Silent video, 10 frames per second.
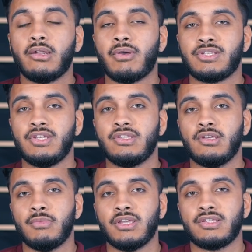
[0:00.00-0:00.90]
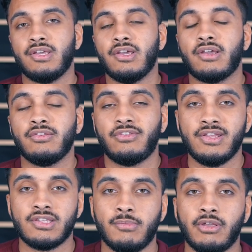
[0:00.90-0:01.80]
Now my seasoning mix here
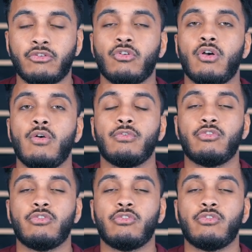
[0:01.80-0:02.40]
contains a mixture of